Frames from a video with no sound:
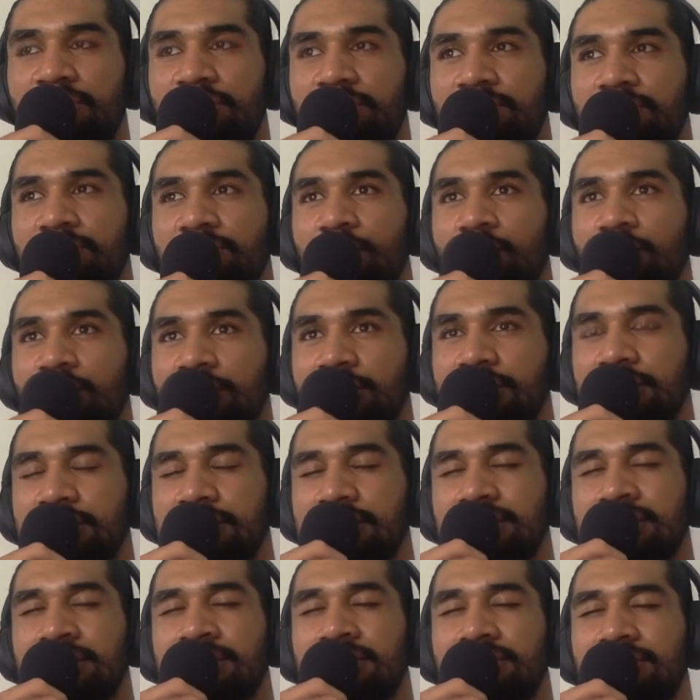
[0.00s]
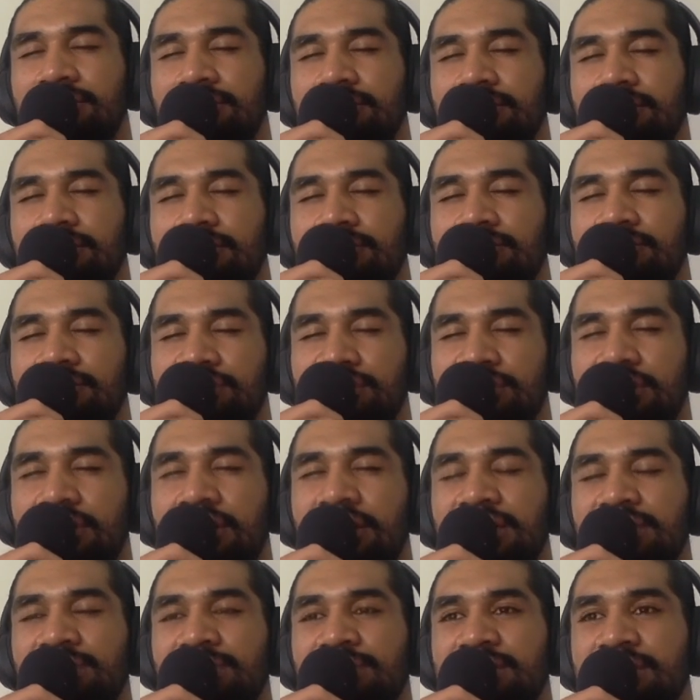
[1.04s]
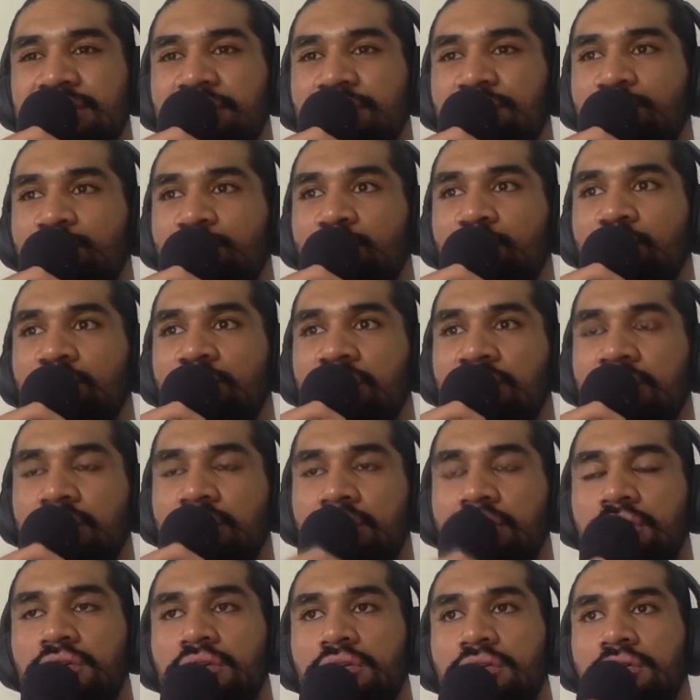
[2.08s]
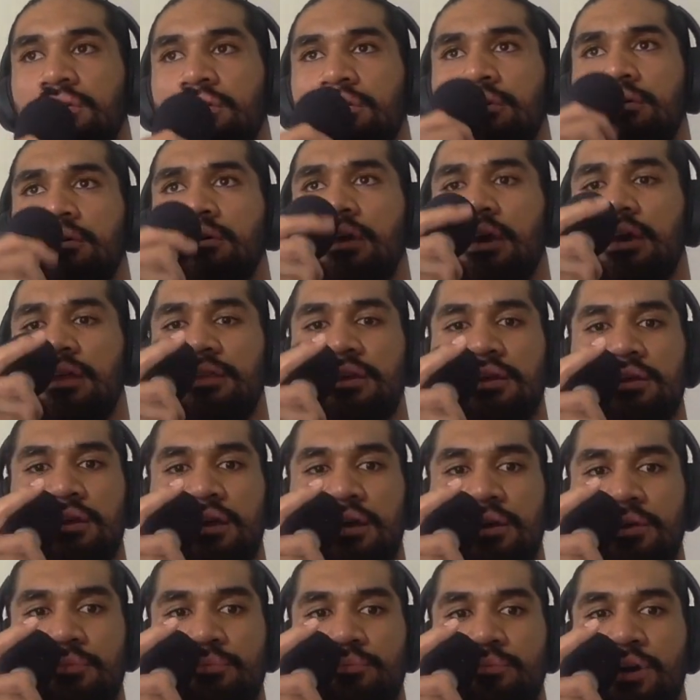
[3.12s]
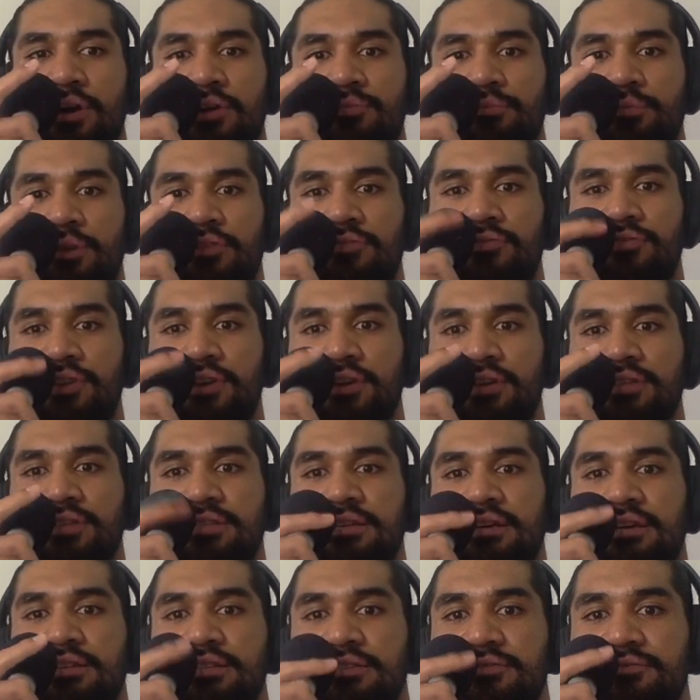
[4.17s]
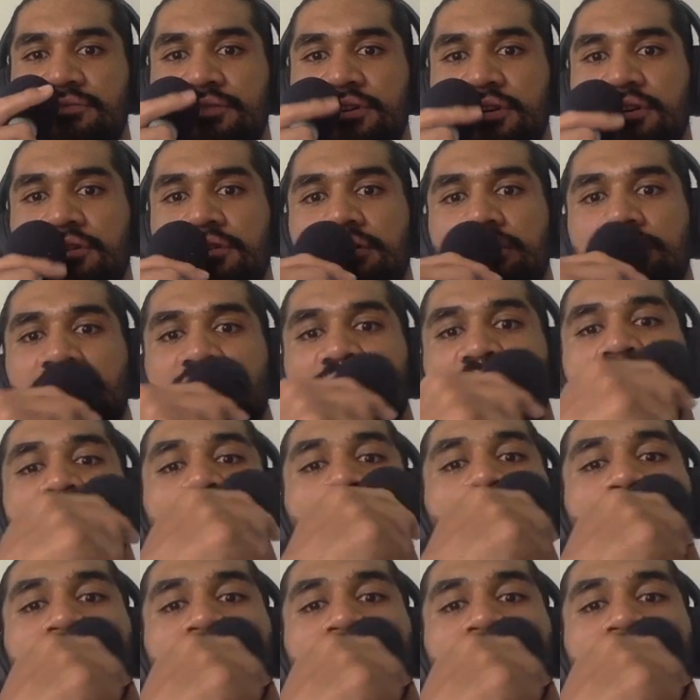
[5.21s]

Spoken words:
focus and visualize myself moving. And then like my finger started to flicker a little bit.